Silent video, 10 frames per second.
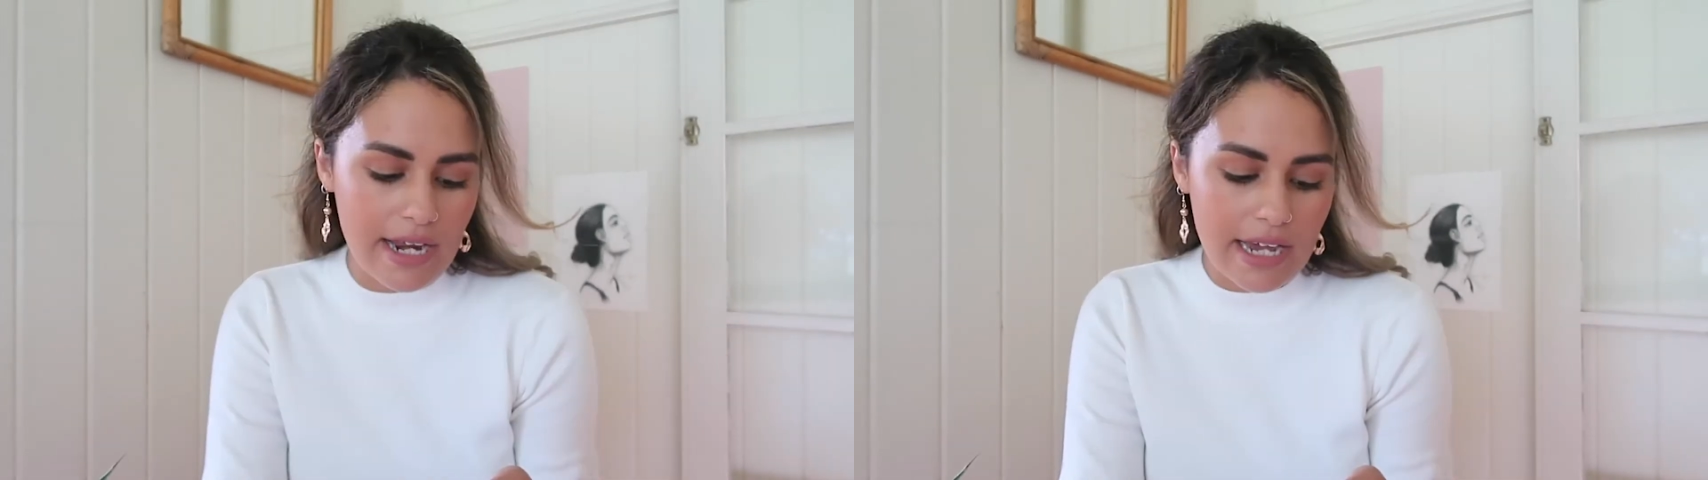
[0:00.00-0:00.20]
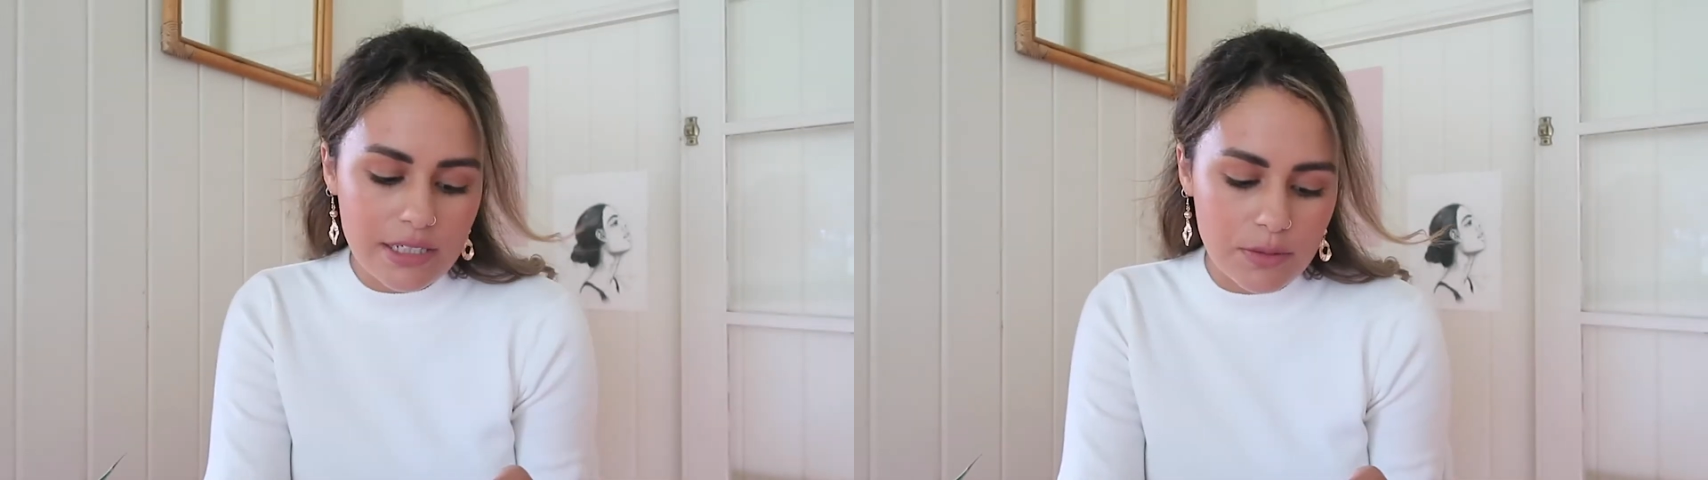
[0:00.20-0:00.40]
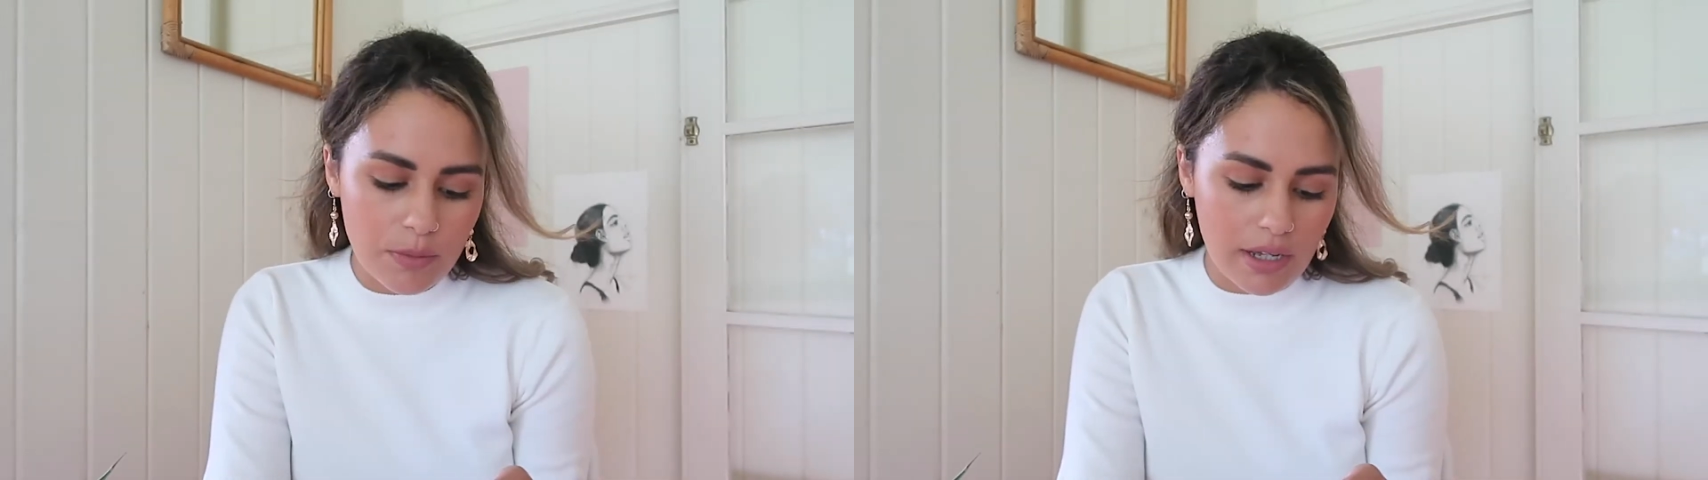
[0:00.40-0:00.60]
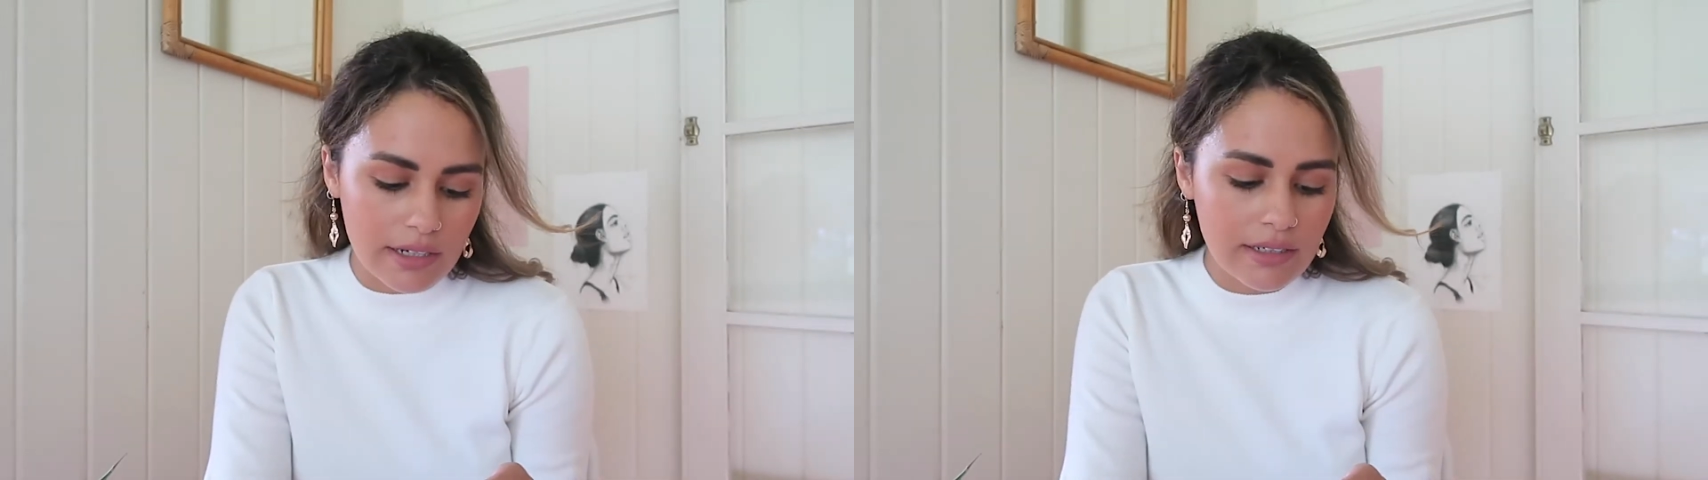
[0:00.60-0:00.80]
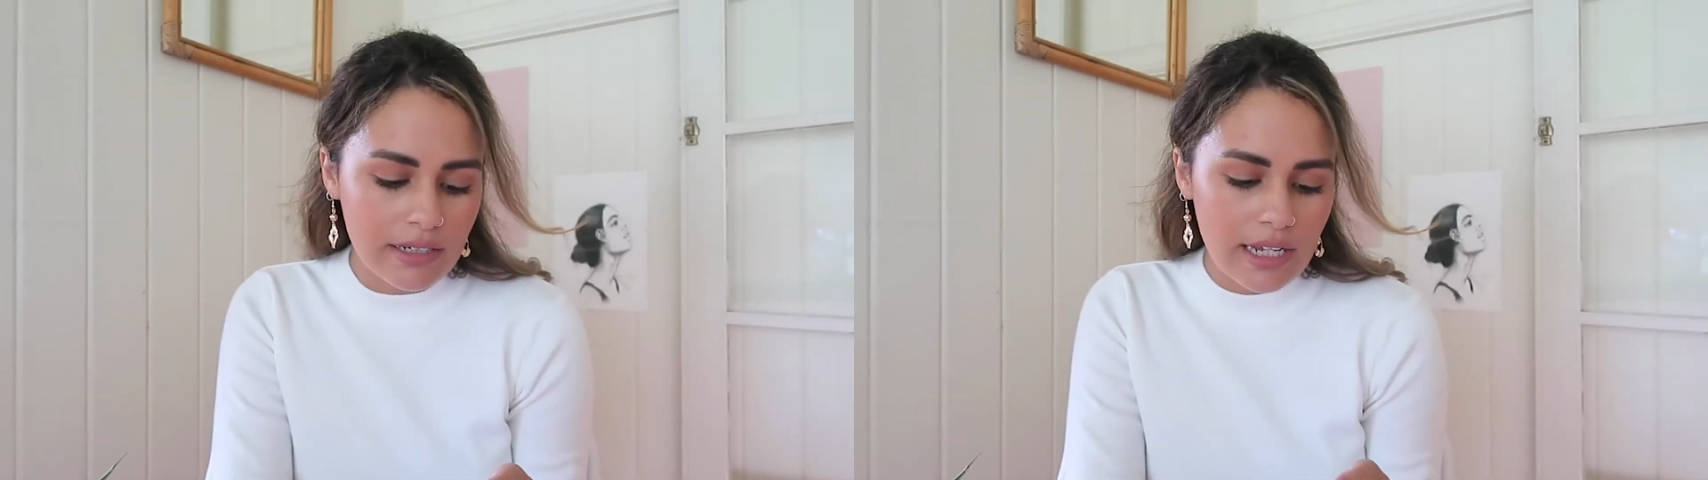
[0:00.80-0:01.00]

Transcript: Next one